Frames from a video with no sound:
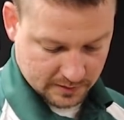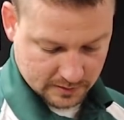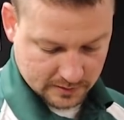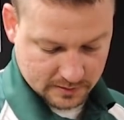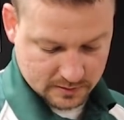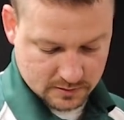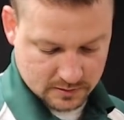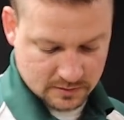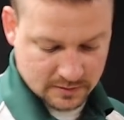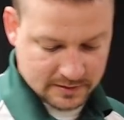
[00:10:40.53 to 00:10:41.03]

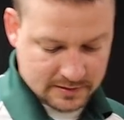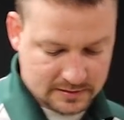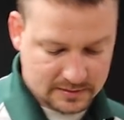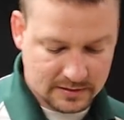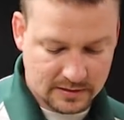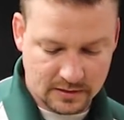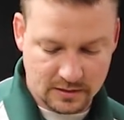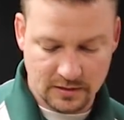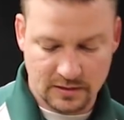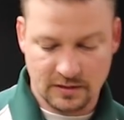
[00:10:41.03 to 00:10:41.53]
It's nice
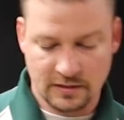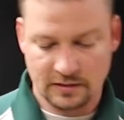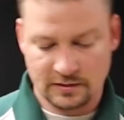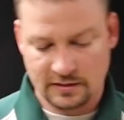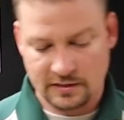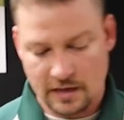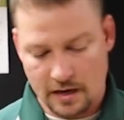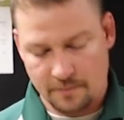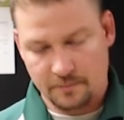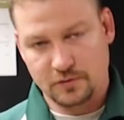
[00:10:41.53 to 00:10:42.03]
that you get
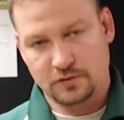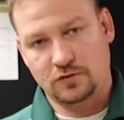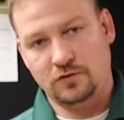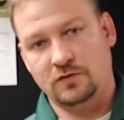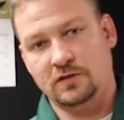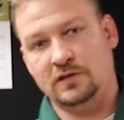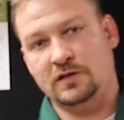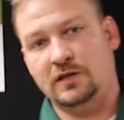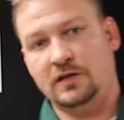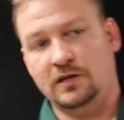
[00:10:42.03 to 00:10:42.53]
the
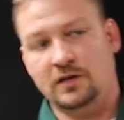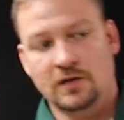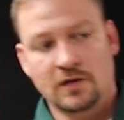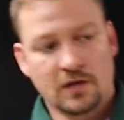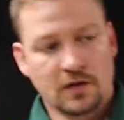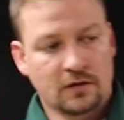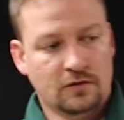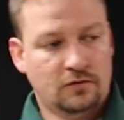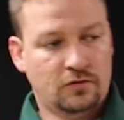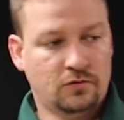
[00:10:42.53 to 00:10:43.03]
opportunity
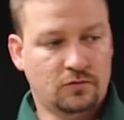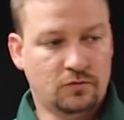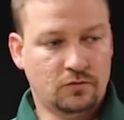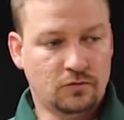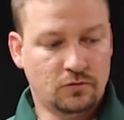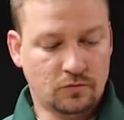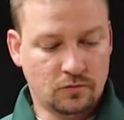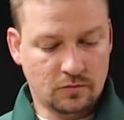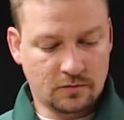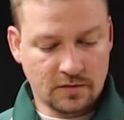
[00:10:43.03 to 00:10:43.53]

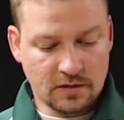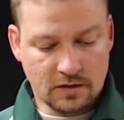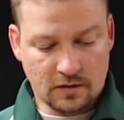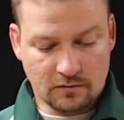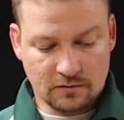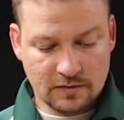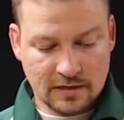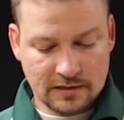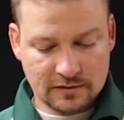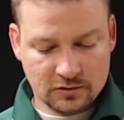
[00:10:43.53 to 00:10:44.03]
to
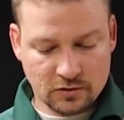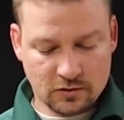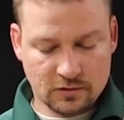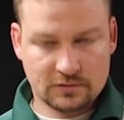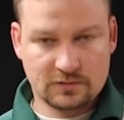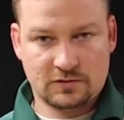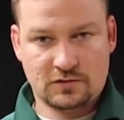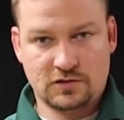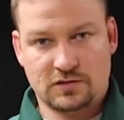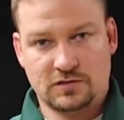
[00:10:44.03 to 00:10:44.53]
not
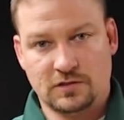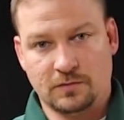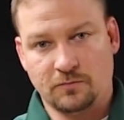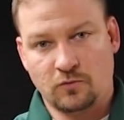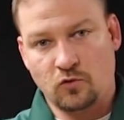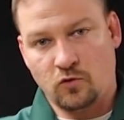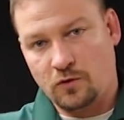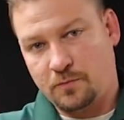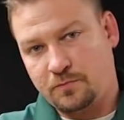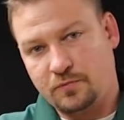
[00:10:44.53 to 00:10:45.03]
talk to just some
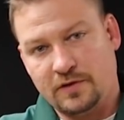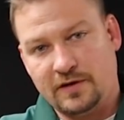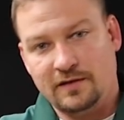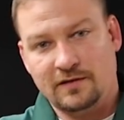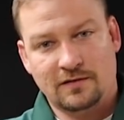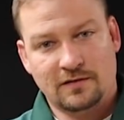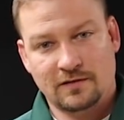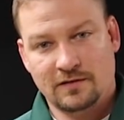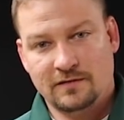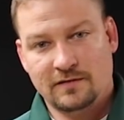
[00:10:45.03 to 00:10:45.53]
corporate
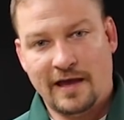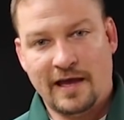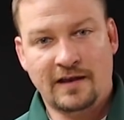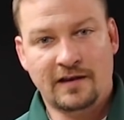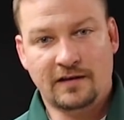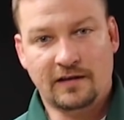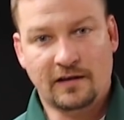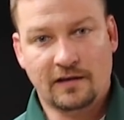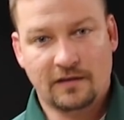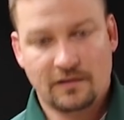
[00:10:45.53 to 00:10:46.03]

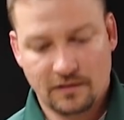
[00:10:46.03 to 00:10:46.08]
entity.